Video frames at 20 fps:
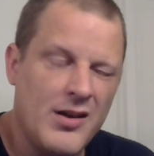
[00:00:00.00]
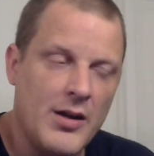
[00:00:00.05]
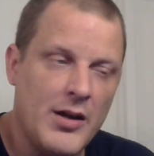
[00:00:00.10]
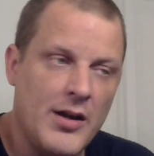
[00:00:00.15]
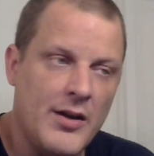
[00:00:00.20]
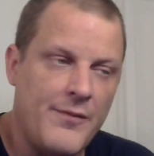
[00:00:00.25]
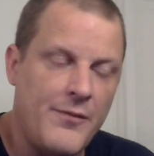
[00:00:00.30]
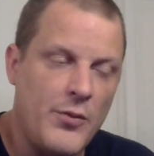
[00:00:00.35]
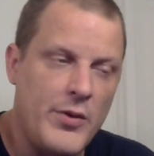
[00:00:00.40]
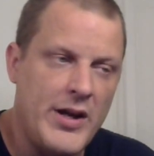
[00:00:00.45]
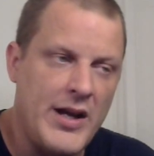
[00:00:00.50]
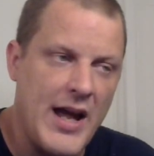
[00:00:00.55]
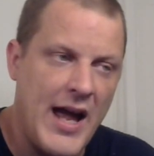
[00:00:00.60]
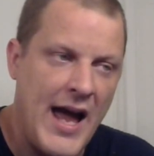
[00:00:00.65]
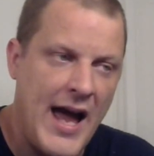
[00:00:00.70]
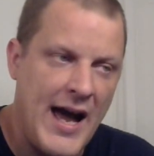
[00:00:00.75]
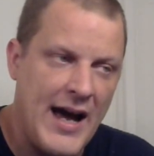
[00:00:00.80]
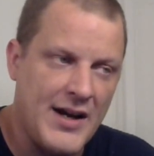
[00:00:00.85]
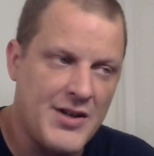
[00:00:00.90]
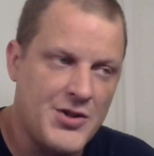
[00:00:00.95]
If we
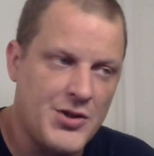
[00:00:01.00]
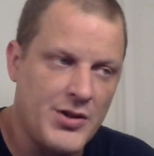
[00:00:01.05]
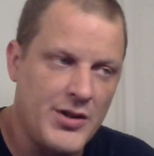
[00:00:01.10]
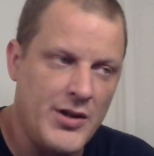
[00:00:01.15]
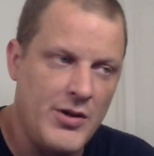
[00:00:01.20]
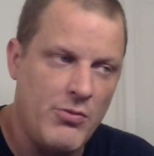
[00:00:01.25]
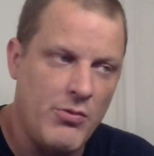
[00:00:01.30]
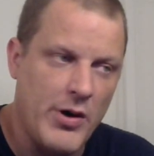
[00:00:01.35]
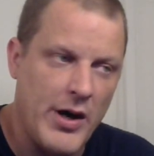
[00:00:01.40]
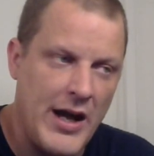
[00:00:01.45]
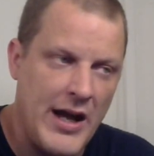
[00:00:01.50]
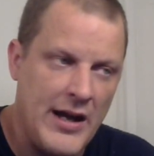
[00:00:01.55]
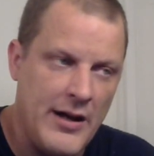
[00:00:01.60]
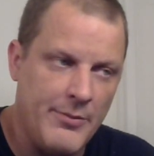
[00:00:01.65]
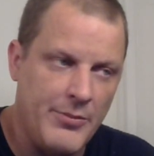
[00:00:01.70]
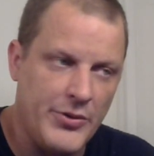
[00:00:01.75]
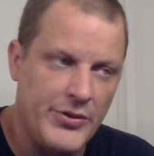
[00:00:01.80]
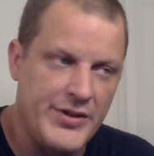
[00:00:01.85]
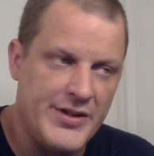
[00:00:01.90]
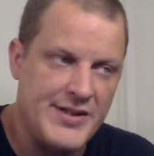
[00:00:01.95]
actually were
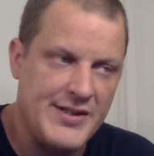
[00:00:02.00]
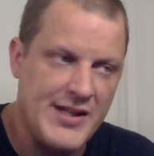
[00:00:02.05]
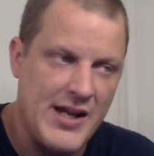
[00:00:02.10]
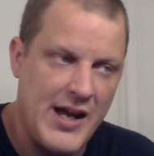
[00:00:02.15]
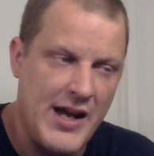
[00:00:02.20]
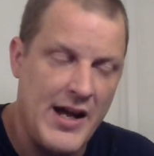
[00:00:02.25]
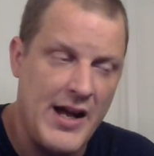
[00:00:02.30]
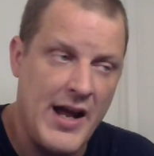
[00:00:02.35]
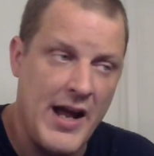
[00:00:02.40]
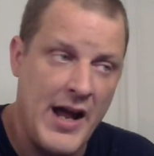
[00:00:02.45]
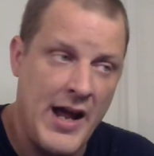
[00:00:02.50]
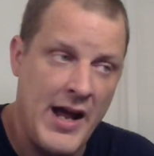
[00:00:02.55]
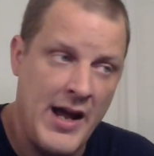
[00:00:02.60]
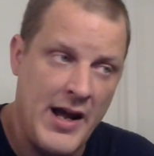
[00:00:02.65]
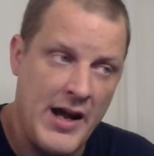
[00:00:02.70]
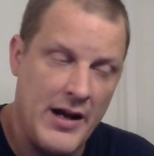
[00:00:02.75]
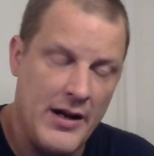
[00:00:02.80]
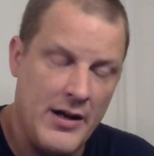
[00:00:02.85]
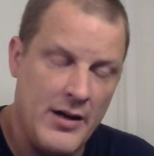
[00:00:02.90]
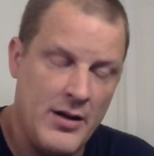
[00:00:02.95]
able to say,
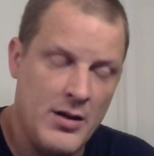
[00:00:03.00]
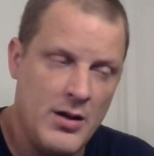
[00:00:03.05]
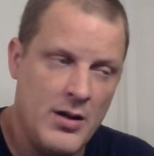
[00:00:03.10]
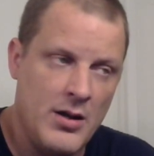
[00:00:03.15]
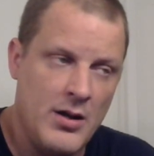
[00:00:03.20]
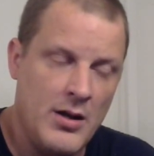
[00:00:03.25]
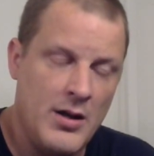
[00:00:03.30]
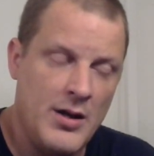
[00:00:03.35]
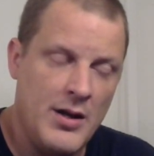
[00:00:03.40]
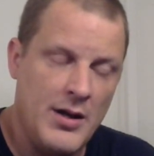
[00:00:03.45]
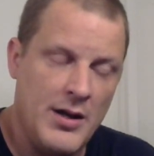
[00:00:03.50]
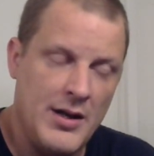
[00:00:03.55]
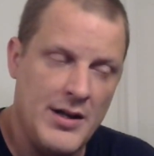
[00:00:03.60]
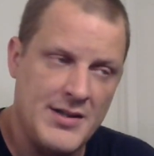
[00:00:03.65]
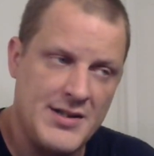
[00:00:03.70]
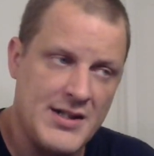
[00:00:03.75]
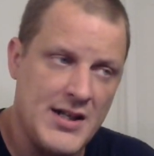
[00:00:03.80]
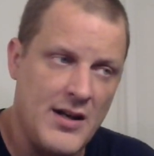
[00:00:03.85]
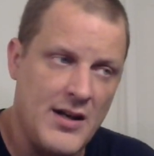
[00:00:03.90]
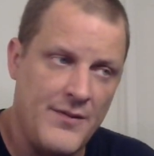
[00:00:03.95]
hey,
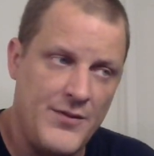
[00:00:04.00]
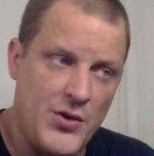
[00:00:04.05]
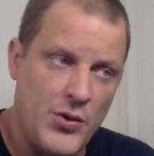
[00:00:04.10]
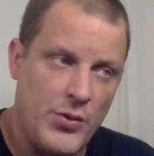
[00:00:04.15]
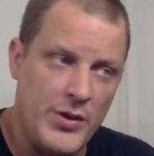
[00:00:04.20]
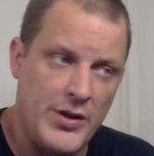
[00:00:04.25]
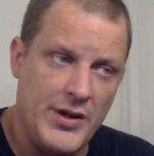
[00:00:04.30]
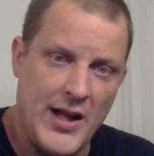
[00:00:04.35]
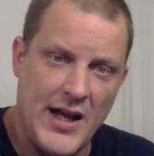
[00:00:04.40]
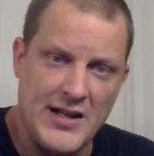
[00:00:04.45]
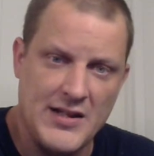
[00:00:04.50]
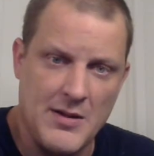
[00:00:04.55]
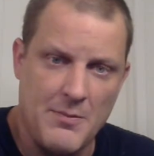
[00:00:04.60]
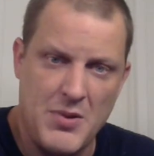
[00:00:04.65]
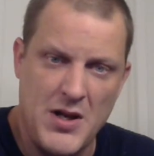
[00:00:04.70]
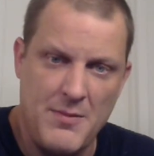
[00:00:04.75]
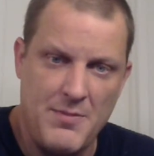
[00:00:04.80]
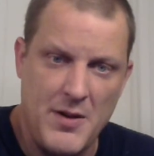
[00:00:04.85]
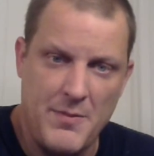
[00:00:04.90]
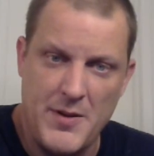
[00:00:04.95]
instead of doing like the
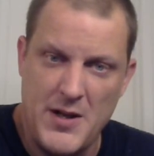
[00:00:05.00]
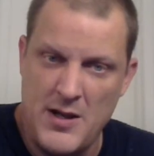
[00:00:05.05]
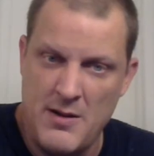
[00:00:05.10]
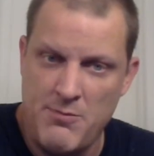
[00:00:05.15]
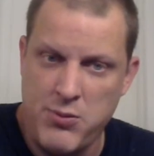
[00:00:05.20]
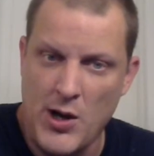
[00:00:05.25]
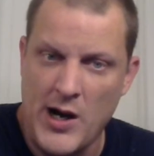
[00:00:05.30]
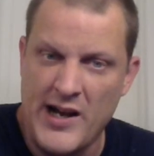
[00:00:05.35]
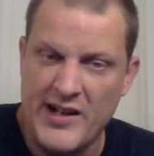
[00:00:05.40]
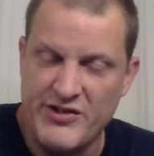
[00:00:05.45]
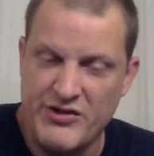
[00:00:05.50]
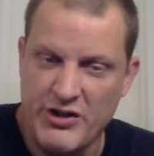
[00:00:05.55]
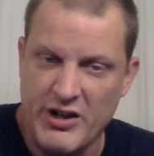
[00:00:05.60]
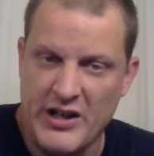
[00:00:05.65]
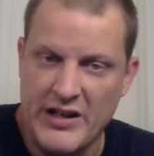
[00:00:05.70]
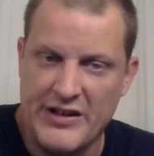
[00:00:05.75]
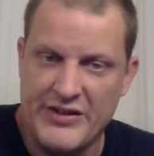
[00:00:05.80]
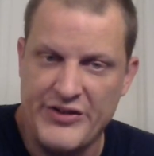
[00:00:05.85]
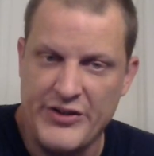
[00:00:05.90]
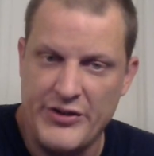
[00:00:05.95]
PPP
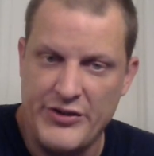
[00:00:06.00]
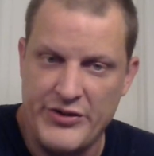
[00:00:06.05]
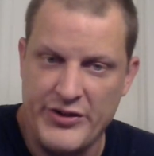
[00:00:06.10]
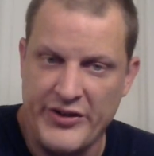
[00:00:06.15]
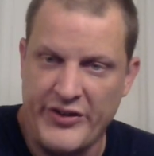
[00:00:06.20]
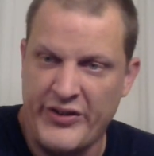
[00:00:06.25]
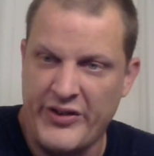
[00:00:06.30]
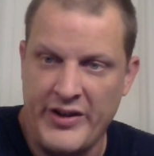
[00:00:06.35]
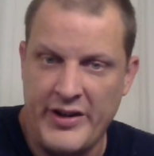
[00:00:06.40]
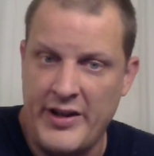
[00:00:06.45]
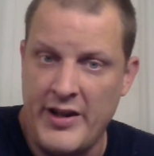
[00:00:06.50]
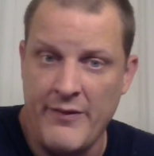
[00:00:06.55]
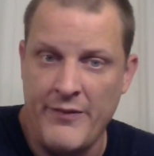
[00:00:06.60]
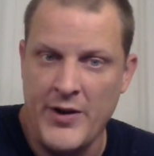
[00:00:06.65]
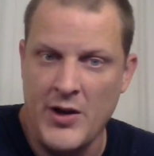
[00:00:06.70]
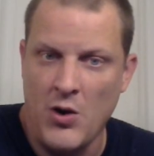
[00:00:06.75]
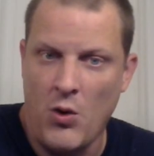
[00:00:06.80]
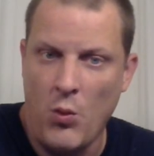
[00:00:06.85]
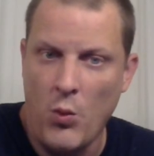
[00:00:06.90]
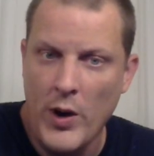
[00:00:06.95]
projects and just
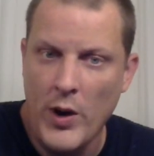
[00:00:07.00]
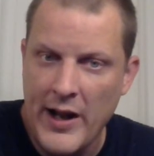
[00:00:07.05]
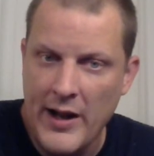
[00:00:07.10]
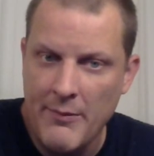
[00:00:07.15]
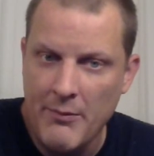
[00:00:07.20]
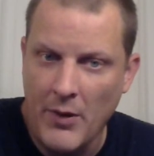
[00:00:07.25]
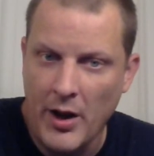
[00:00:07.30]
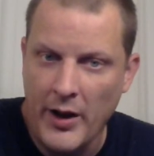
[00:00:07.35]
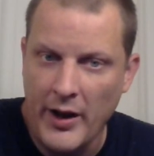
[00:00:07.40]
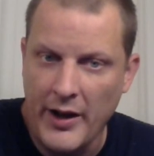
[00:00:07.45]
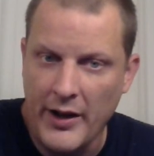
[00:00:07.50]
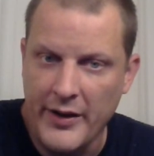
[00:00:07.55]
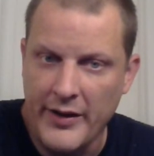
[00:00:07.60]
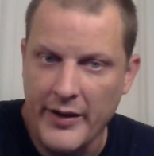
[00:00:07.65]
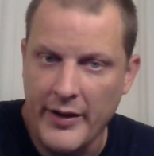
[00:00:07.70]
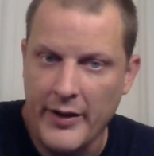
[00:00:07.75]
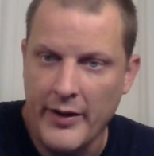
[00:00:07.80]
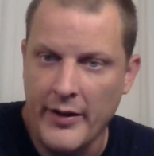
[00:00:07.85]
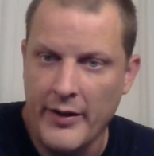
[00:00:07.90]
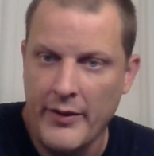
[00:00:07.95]
giving away money
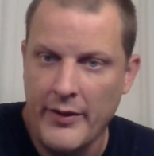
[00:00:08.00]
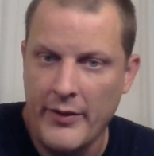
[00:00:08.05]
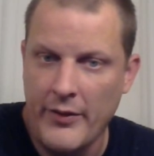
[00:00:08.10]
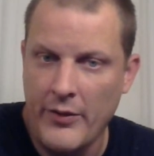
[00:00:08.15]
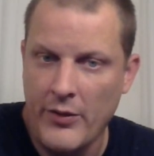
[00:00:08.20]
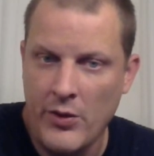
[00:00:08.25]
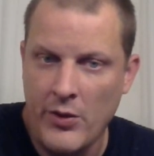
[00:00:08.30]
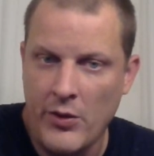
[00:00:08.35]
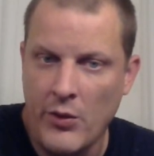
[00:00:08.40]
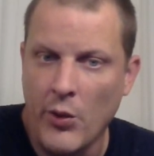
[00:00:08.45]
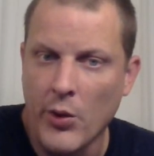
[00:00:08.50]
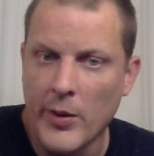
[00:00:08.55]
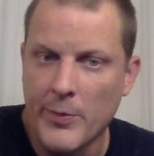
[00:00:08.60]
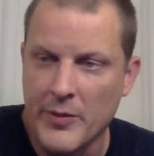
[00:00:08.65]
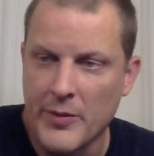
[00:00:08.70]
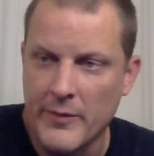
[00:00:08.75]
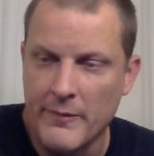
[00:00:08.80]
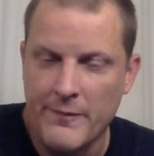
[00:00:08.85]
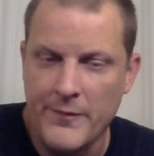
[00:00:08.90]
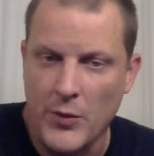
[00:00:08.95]
to
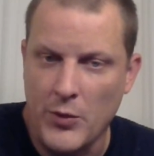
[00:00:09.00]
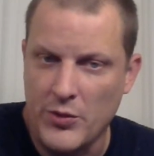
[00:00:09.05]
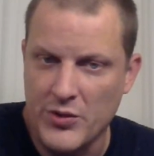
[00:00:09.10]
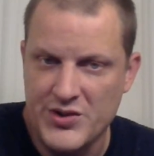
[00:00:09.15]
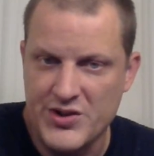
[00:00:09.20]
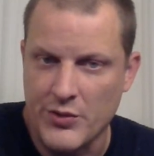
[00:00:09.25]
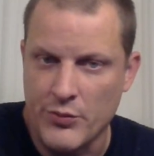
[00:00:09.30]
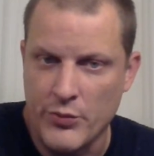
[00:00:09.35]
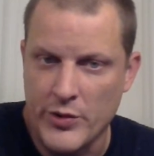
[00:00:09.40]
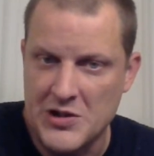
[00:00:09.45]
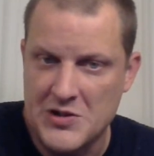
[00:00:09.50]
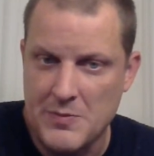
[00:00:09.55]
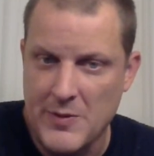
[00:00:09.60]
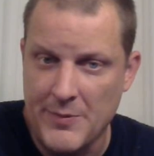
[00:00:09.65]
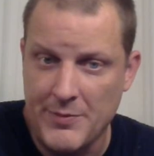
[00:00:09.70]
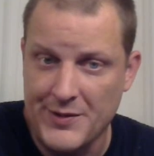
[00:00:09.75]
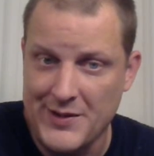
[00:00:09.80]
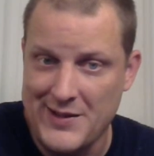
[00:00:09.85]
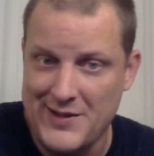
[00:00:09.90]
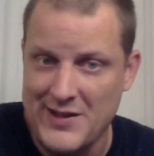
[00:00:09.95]
corporate folks and rich
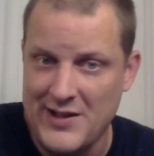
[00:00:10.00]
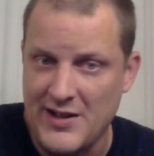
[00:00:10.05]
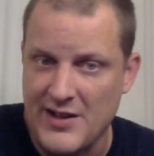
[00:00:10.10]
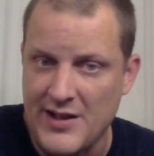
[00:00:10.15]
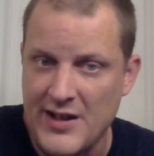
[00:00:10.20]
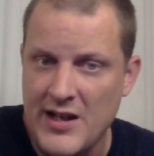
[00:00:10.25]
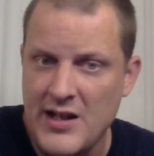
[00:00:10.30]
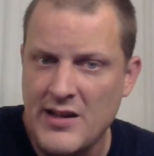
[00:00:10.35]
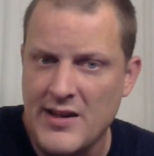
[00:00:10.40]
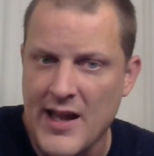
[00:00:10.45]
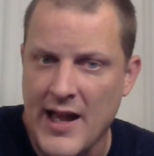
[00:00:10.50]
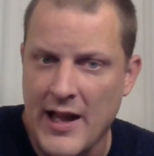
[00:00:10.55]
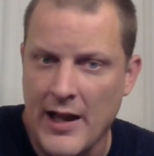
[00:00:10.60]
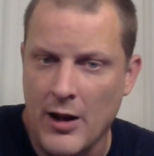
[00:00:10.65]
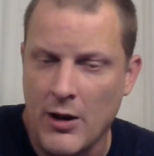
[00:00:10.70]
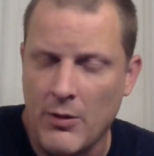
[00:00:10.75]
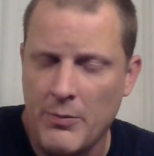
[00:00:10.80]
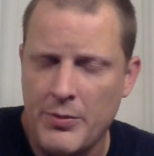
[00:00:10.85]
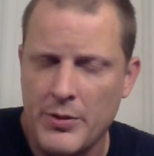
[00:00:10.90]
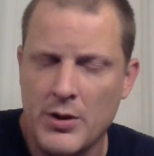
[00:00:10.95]
people that didn't need the
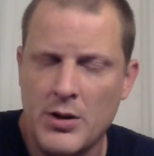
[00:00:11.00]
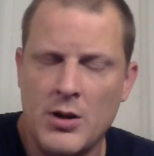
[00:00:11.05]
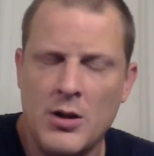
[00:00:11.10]
help,